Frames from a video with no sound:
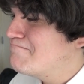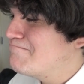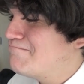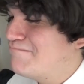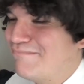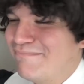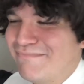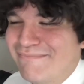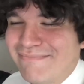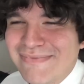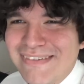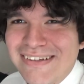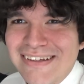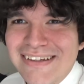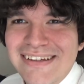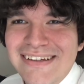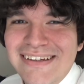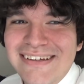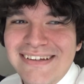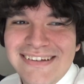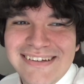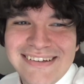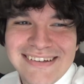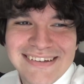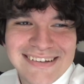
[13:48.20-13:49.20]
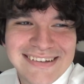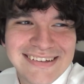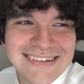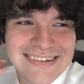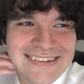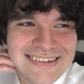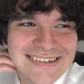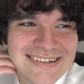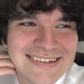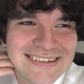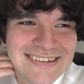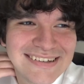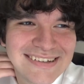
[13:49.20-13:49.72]
I'm, I'm not even kidding. Like
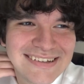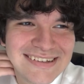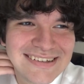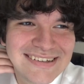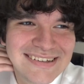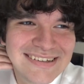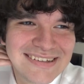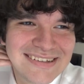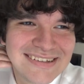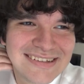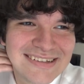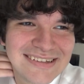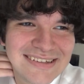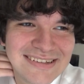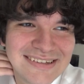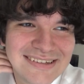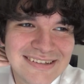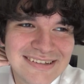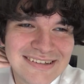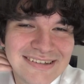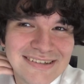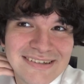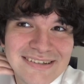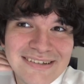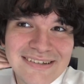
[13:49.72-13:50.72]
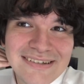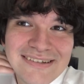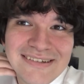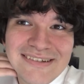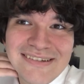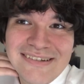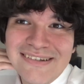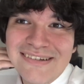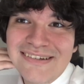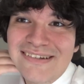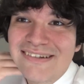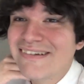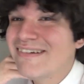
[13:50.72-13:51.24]
Realmscon is mostly like video games and
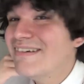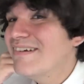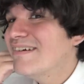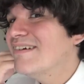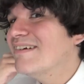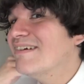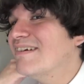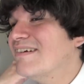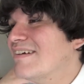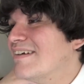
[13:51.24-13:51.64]
comics.